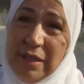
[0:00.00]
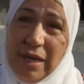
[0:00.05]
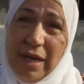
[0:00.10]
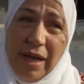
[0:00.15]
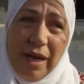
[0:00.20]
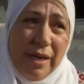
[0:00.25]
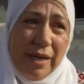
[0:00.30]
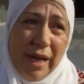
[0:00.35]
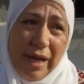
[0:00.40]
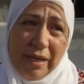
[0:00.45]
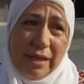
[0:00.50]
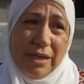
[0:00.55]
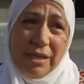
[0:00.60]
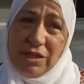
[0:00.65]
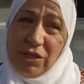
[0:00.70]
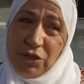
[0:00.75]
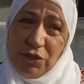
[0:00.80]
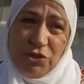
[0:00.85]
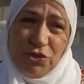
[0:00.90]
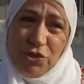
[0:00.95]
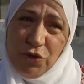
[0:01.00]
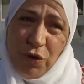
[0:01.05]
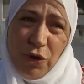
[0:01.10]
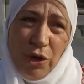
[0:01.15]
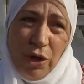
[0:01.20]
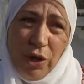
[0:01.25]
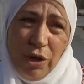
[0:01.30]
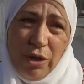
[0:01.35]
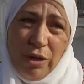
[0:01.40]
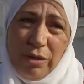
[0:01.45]
and I can
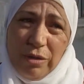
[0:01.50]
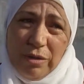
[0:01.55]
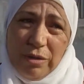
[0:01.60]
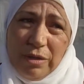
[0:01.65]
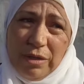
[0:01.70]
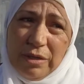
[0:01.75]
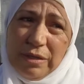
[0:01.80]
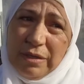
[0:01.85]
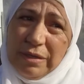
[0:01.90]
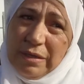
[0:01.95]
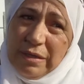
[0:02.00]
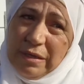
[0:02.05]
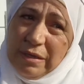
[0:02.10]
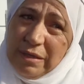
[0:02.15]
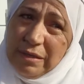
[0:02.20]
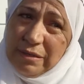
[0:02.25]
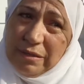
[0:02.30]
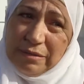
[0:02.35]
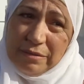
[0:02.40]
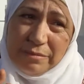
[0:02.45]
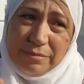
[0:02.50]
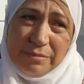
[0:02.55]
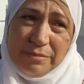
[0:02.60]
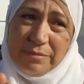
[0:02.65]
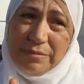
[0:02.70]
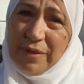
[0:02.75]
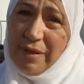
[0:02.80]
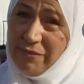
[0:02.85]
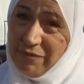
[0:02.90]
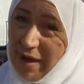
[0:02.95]
control
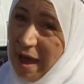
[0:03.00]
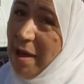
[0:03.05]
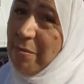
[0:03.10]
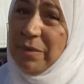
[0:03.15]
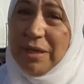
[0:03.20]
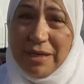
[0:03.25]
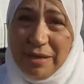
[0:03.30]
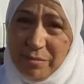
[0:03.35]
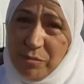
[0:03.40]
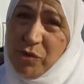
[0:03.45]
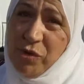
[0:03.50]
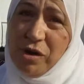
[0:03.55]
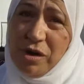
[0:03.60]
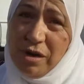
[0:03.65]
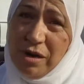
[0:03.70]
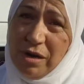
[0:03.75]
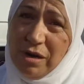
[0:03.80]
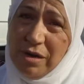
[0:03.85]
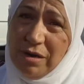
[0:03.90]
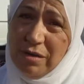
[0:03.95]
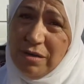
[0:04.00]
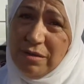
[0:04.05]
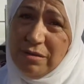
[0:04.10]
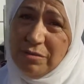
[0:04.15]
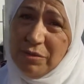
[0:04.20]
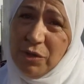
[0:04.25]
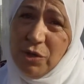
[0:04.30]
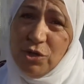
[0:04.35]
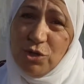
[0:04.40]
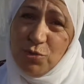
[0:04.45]
the family more
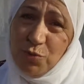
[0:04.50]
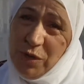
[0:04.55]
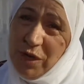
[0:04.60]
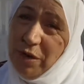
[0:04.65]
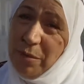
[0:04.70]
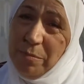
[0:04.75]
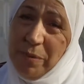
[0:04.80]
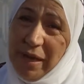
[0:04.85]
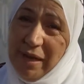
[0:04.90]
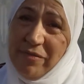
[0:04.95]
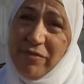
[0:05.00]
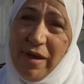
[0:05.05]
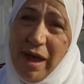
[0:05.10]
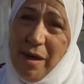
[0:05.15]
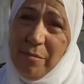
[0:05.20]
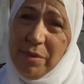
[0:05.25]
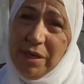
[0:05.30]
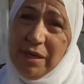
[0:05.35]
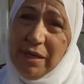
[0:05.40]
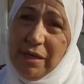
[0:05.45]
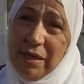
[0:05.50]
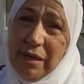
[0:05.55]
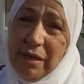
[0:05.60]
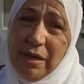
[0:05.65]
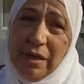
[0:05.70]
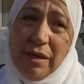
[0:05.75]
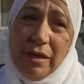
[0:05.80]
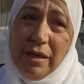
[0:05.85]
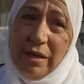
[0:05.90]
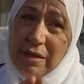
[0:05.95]
because we are a big family.
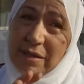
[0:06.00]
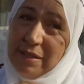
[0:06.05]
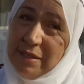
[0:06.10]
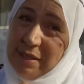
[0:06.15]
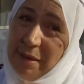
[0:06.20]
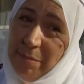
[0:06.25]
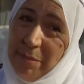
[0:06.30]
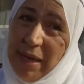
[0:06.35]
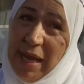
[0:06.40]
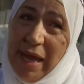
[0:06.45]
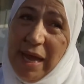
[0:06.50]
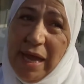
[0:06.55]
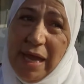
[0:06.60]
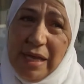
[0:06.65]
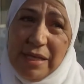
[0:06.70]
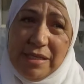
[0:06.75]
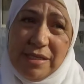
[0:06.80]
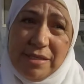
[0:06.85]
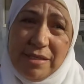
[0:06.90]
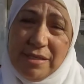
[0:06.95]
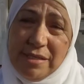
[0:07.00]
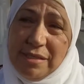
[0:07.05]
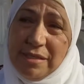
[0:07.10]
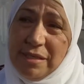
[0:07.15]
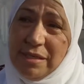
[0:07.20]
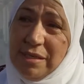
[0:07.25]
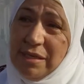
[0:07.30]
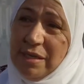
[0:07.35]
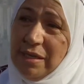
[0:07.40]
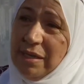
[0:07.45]
It's a bless.
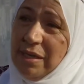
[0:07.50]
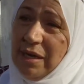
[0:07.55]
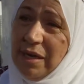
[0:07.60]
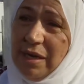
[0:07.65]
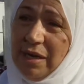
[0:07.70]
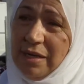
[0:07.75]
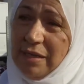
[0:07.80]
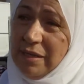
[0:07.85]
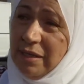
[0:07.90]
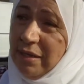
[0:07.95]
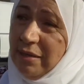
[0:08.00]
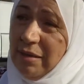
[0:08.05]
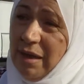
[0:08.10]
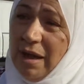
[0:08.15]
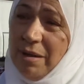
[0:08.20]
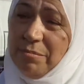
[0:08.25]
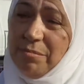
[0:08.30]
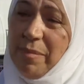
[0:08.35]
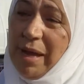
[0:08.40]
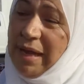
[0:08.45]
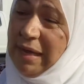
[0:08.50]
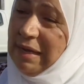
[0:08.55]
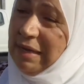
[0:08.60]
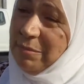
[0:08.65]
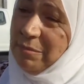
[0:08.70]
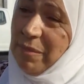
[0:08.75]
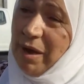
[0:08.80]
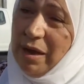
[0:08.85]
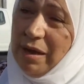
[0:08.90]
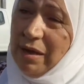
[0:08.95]
I'm
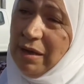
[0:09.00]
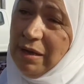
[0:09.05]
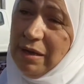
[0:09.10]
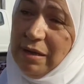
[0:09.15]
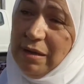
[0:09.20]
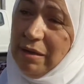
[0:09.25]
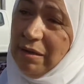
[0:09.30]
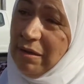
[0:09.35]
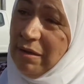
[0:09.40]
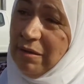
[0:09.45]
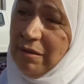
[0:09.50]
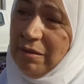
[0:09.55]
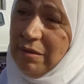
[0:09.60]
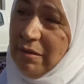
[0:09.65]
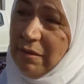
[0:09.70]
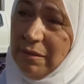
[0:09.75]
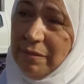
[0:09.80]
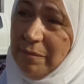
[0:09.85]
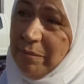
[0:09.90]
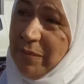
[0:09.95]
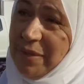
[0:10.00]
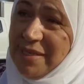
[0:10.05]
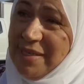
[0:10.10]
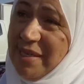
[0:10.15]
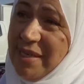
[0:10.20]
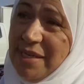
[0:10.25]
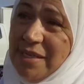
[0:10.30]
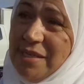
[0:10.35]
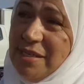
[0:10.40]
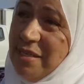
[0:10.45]
making my
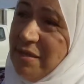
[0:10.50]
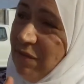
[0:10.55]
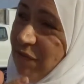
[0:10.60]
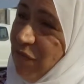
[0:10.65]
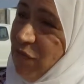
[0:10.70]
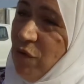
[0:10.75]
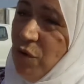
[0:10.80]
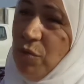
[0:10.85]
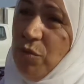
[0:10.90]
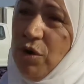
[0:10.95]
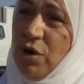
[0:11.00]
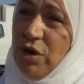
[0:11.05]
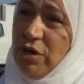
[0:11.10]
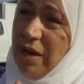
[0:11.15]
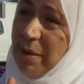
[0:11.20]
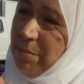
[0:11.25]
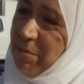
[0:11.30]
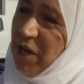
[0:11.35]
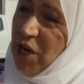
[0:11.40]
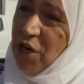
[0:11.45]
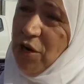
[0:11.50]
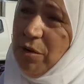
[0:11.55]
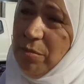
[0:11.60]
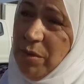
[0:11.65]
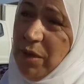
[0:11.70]
business forward and bigger